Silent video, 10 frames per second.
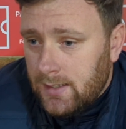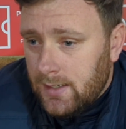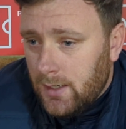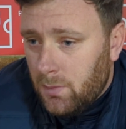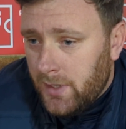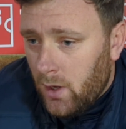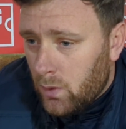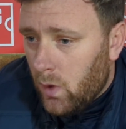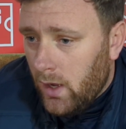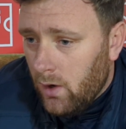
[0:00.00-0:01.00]
Uh, we know
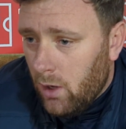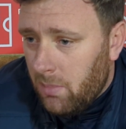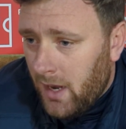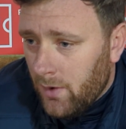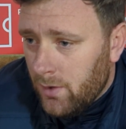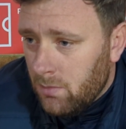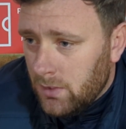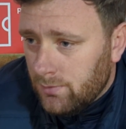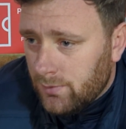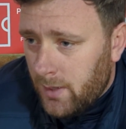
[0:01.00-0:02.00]
quite a lot about them,
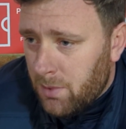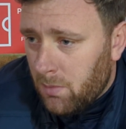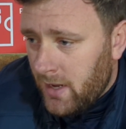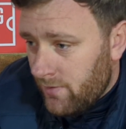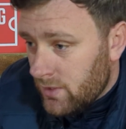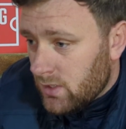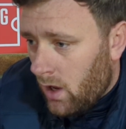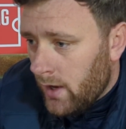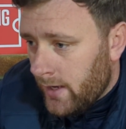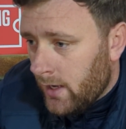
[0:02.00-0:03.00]
and they probably haven't
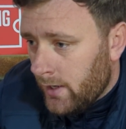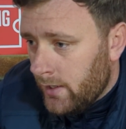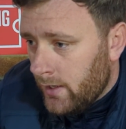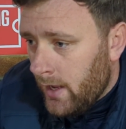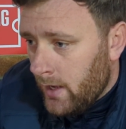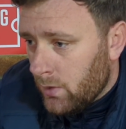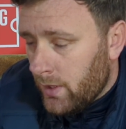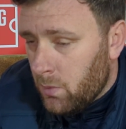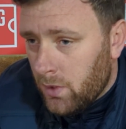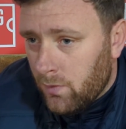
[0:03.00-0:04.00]
started how they how
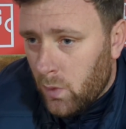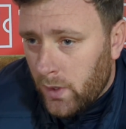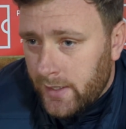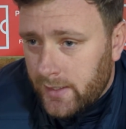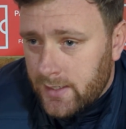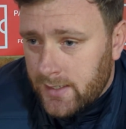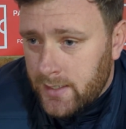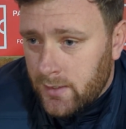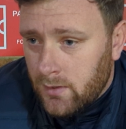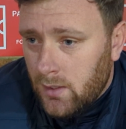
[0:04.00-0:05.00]
they would have wanted this
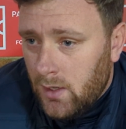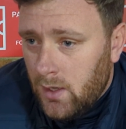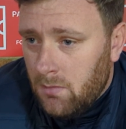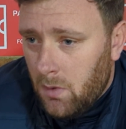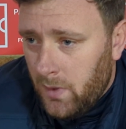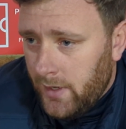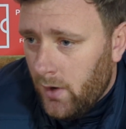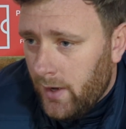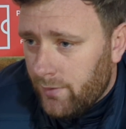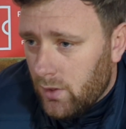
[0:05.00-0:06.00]
season. But we
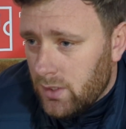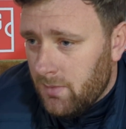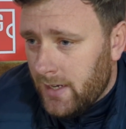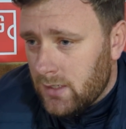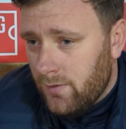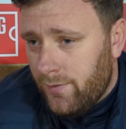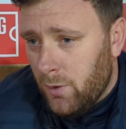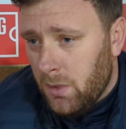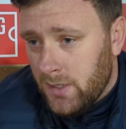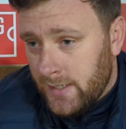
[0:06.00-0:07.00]
know they've got some excellent
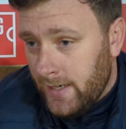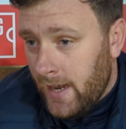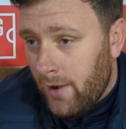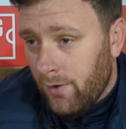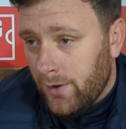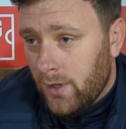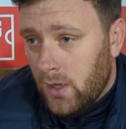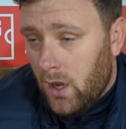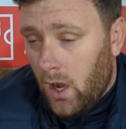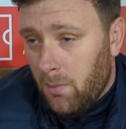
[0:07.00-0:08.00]
footballers in there, and
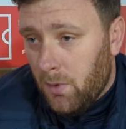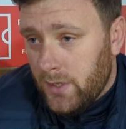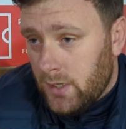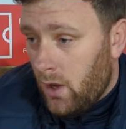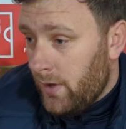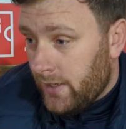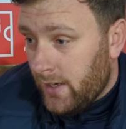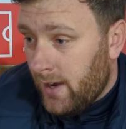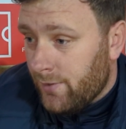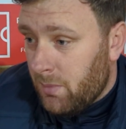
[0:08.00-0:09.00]
our boys know they're
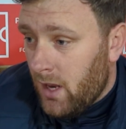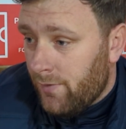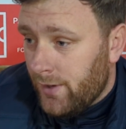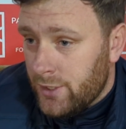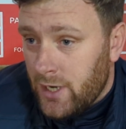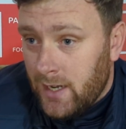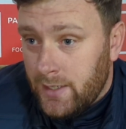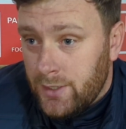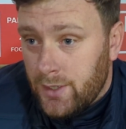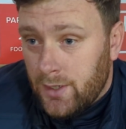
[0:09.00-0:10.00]
going to have to be up for the
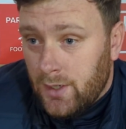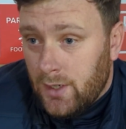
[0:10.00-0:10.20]
challenge